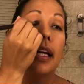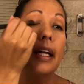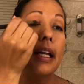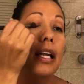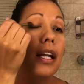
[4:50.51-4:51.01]

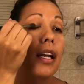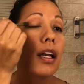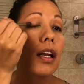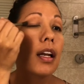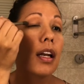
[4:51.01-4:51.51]

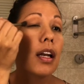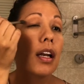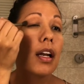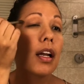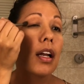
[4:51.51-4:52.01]
in
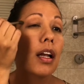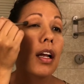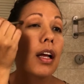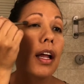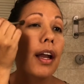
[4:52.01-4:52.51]

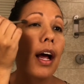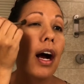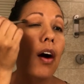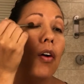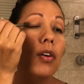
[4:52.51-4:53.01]
and
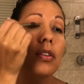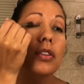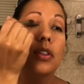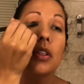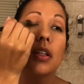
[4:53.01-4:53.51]

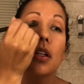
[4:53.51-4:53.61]
out.